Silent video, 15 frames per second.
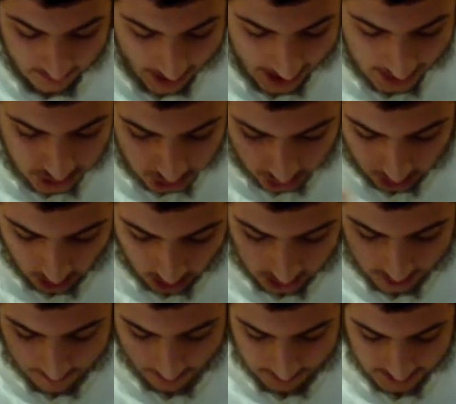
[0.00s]
V'ad
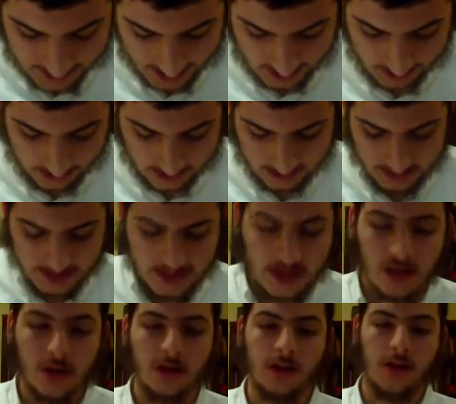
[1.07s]
shichakim amitecha, and
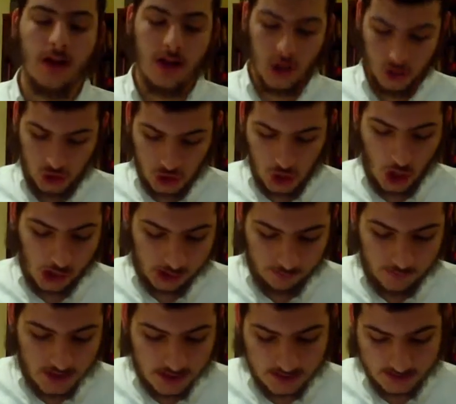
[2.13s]
until
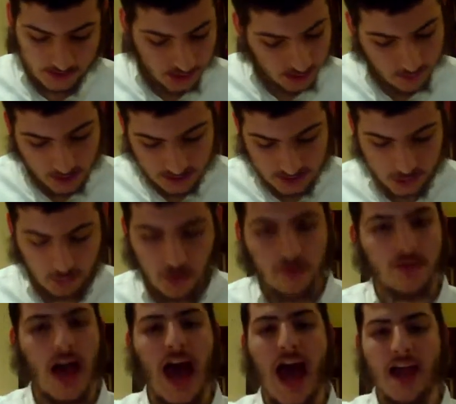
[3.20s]
shichakim means, the Gemara says, one
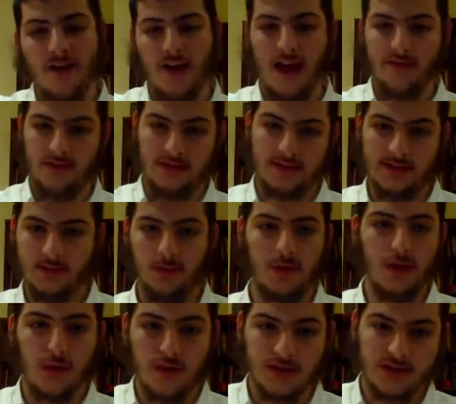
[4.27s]
of the higher heavens.
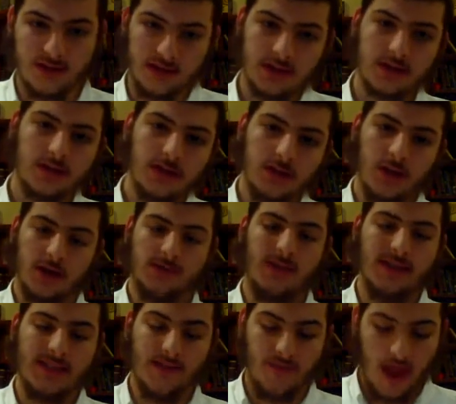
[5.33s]
We know there's talks
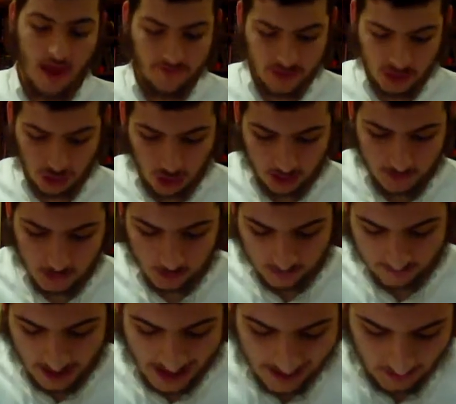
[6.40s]
about 7 heavens. Shichakim is
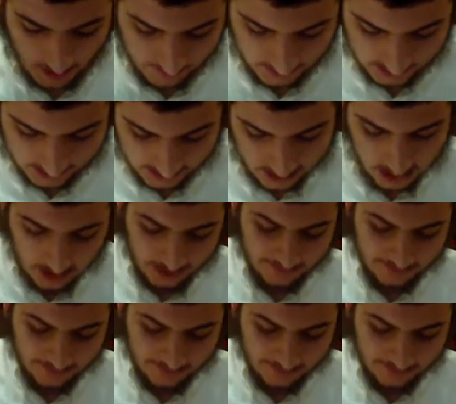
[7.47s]
one of the higher heavens.